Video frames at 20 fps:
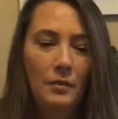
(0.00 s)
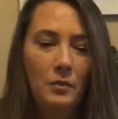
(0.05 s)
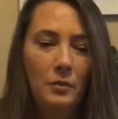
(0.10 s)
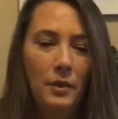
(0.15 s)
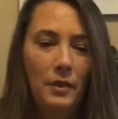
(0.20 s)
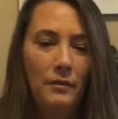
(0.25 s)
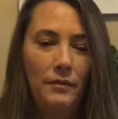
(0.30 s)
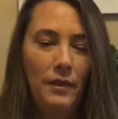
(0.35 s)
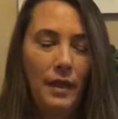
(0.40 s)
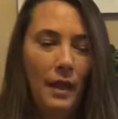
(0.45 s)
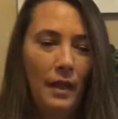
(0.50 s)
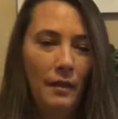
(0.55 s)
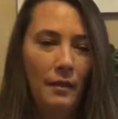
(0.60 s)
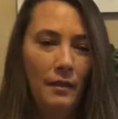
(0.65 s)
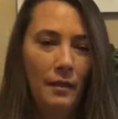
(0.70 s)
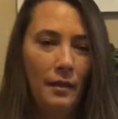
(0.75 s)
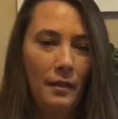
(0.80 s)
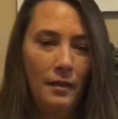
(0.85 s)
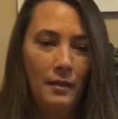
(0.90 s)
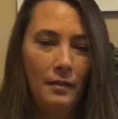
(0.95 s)
We've
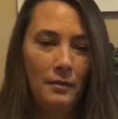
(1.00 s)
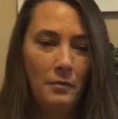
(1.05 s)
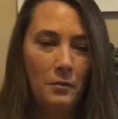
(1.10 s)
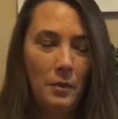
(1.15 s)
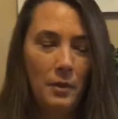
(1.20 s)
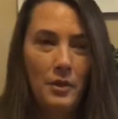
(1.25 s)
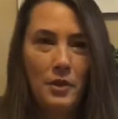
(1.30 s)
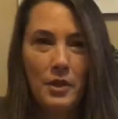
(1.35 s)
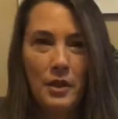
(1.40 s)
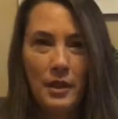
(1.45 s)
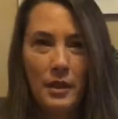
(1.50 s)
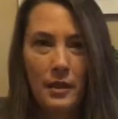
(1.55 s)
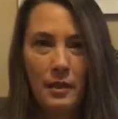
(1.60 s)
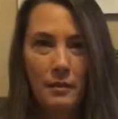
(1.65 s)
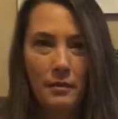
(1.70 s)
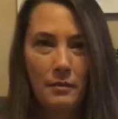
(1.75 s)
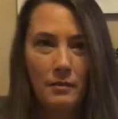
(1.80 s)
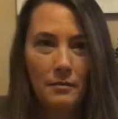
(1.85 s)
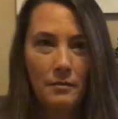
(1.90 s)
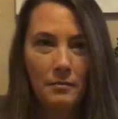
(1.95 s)
done where
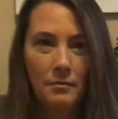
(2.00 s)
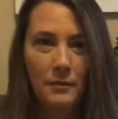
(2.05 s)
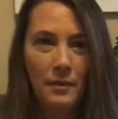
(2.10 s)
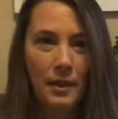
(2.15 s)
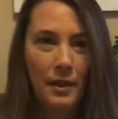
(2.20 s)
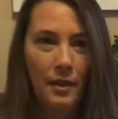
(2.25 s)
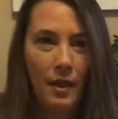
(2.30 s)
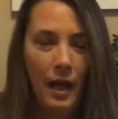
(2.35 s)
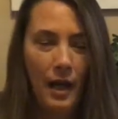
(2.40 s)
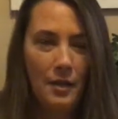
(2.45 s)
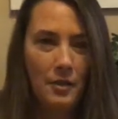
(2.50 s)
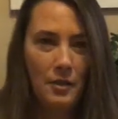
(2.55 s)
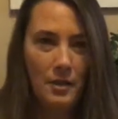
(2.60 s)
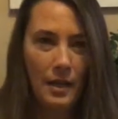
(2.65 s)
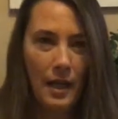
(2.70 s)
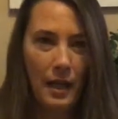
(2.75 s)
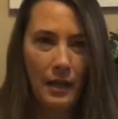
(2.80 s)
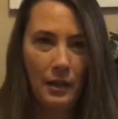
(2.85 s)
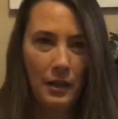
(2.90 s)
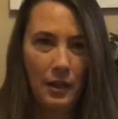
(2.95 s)
she's, I
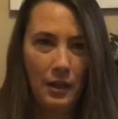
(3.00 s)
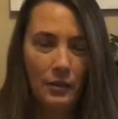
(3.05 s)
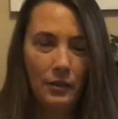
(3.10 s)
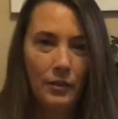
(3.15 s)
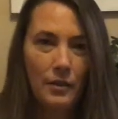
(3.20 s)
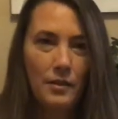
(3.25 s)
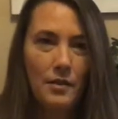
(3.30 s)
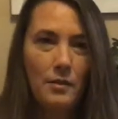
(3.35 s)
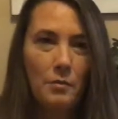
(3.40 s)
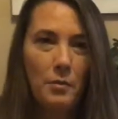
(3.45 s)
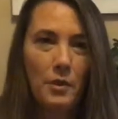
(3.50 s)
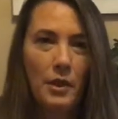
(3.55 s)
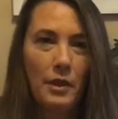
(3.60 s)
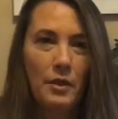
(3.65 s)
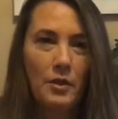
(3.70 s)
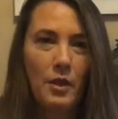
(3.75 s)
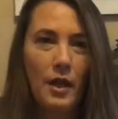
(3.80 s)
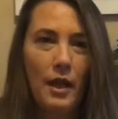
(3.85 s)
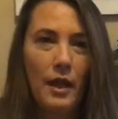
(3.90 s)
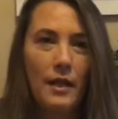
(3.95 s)
just had a cute little
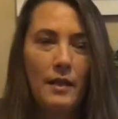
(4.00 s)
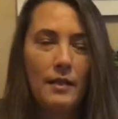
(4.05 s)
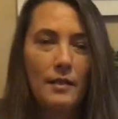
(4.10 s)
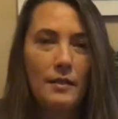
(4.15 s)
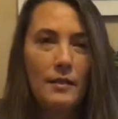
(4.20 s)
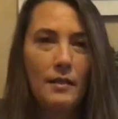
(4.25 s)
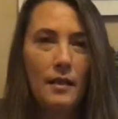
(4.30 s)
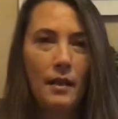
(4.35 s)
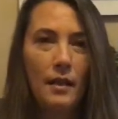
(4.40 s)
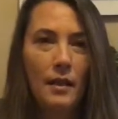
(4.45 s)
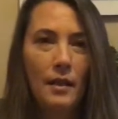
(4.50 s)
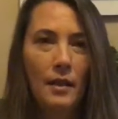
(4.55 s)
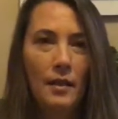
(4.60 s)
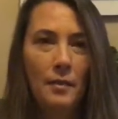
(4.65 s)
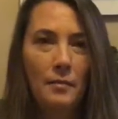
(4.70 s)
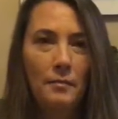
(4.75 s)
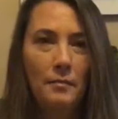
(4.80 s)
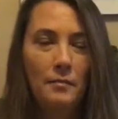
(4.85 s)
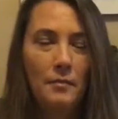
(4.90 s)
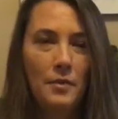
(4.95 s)
spring dress.
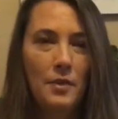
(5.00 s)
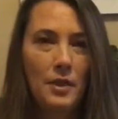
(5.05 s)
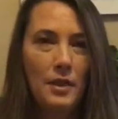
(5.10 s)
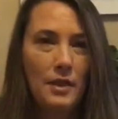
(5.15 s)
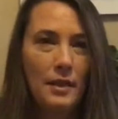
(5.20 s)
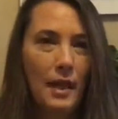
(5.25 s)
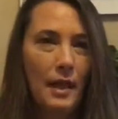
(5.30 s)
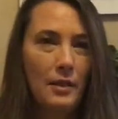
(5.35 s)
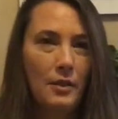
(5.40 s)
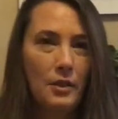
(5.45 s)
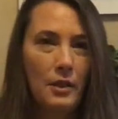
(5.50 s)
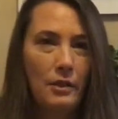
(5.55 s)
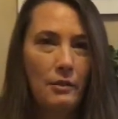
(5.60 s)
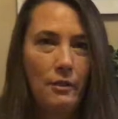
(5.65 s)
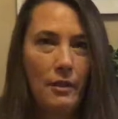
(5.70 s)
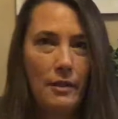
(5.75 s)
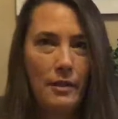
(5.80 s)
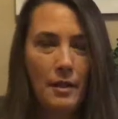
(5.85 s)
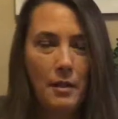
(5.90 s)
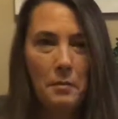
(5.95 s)
She's actually
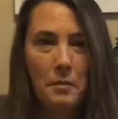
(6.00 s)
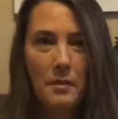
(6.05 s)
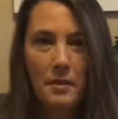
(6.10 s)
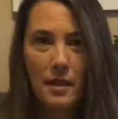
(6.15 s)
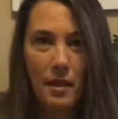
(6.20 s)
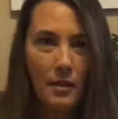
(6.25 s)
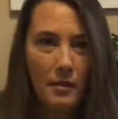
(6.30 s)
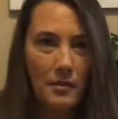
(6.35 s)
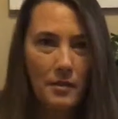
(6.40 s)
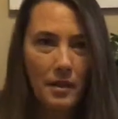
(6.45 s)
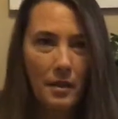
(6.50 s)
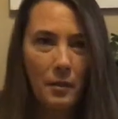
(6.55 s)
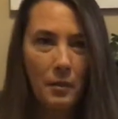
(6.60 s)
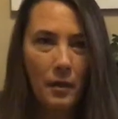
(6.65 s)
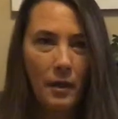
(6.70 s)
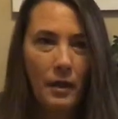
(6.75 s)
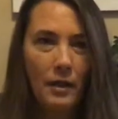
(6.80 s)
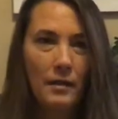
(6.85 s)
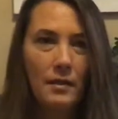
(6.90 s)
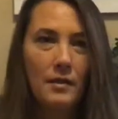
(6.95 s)
dressed up as Elsa
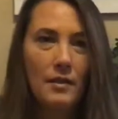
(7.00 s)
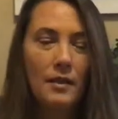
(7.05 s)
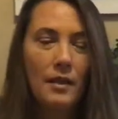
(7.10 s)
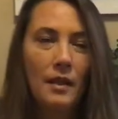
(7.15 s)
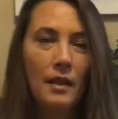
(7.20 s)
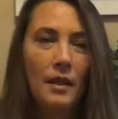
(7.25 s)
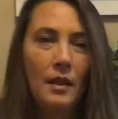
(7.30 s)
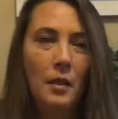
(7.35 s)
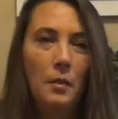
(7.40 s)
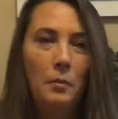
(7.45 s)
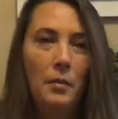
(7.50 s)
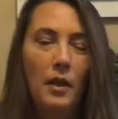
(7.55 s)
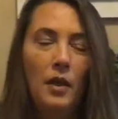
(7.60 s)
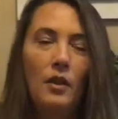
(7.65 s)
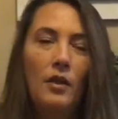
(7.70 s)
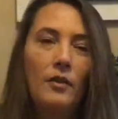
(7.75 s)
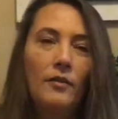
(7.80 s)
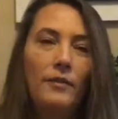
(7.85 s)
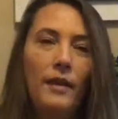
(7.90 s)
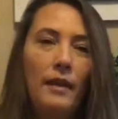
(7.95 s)
once. But
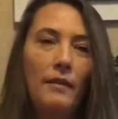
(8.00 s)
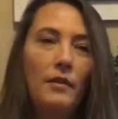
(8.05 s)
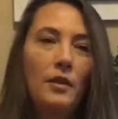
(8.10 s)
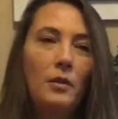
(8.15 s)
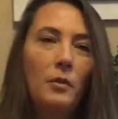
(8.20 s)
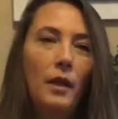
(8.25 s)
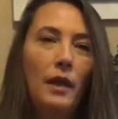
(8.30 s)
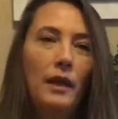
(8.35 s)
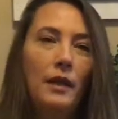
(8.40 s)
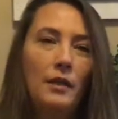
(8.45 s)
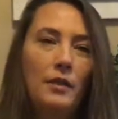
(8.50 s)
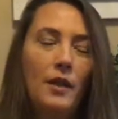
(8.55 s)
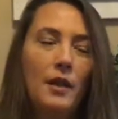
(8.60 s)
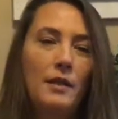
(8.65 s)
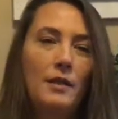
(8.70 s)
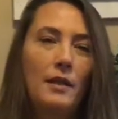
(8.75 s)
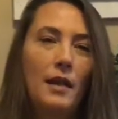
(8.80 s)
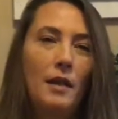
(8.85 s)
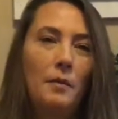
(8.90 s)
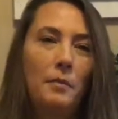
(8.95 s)
her favorite way to
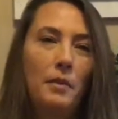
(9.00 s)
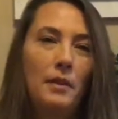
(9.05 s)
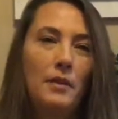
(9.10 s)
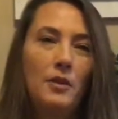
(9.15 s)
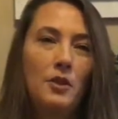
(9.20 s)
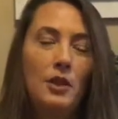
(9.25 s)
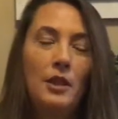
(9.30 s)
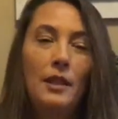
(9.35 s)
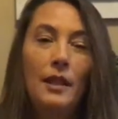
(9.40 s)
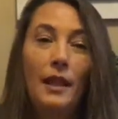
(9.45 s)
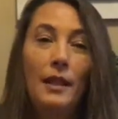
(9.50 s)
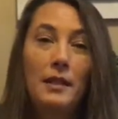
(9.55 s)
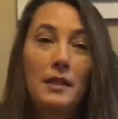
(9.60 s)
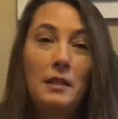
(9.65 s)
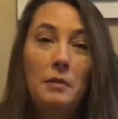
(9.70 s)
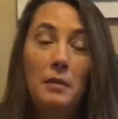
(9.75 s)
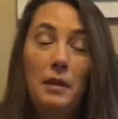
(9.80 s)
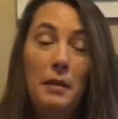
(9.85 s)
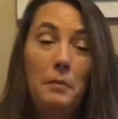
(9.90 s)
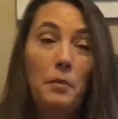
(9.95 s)
dress up is she likes
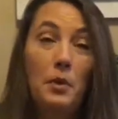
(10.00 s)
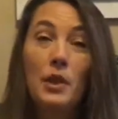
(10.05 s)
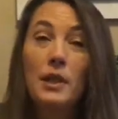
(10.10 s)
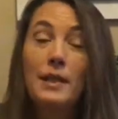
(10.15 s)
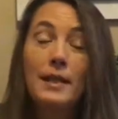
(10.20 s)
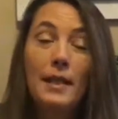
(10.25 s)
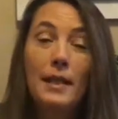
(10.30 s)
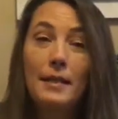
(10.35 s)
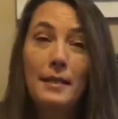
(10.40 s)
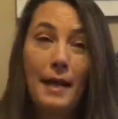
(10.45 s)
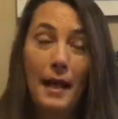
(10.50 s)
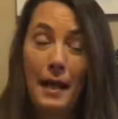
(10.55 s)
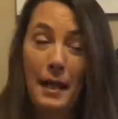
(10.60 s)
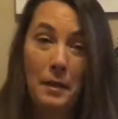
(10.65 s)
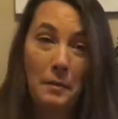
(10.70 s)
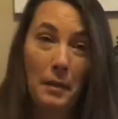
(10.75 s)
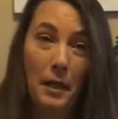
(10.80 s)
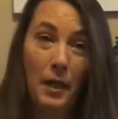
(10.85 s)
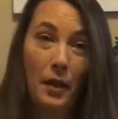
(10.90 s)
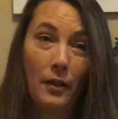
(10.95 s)
to be Princess
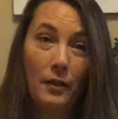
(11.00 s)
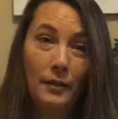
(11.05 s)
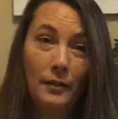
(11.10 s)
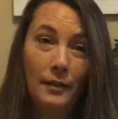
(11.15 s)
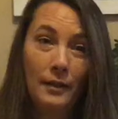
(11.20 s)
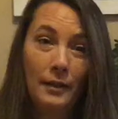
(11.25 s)
Annabelle.